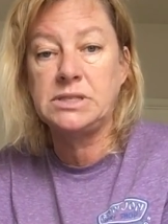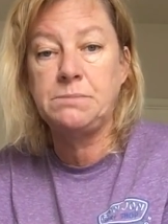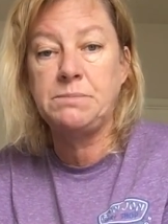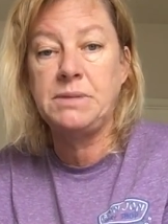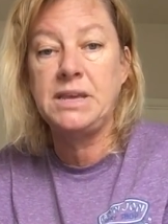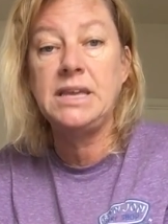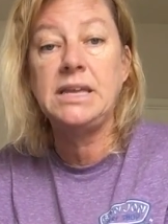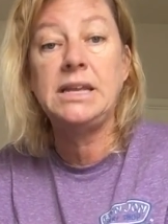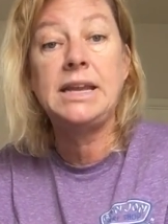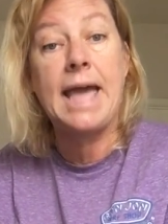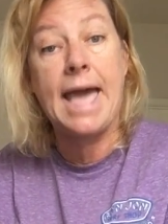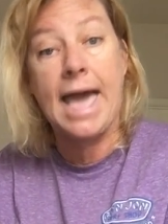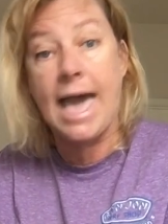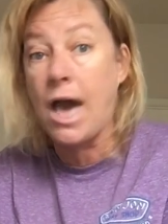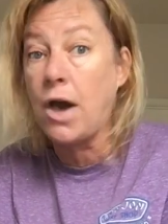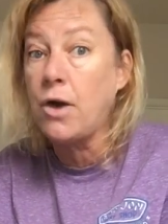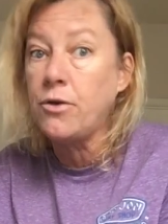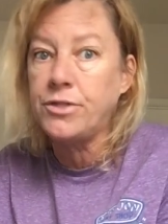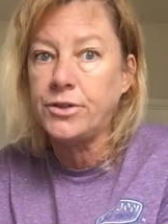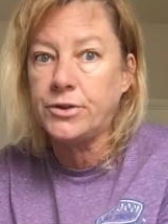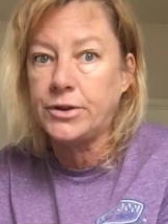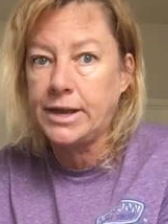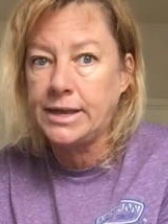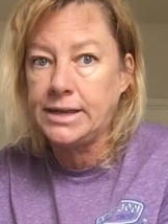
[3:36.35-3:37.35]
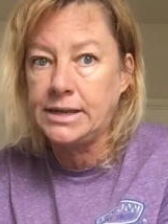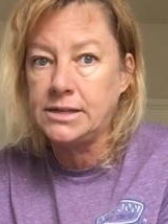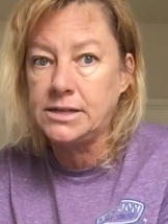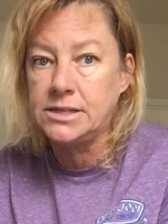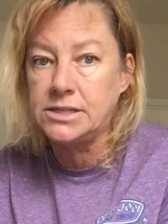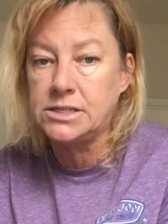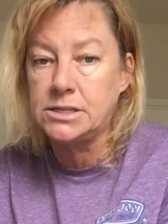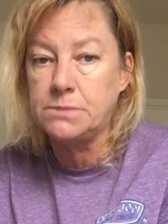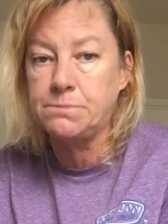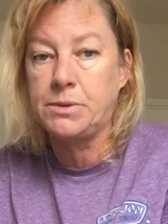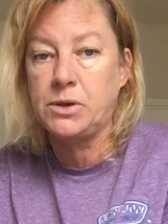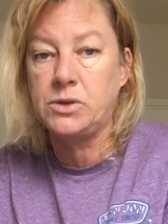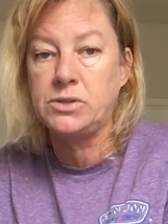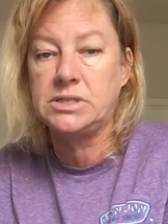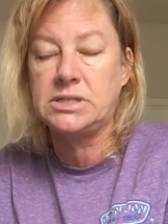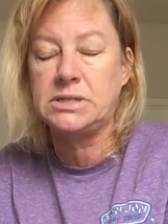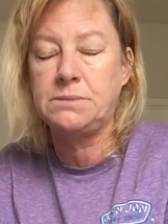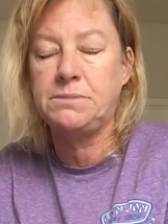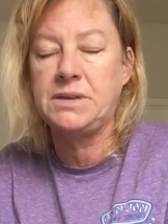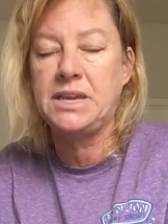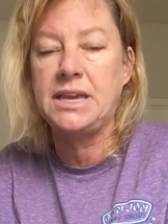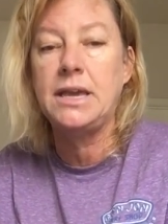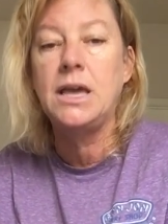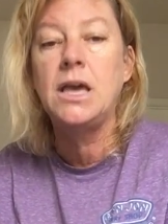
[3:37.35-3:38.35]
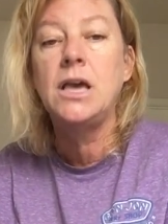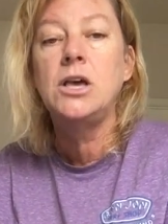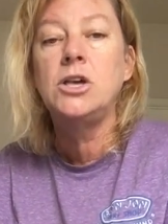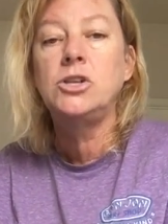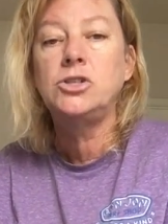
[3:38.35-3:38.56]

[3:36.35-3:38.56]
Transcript: to be and how their hand is supposed to be.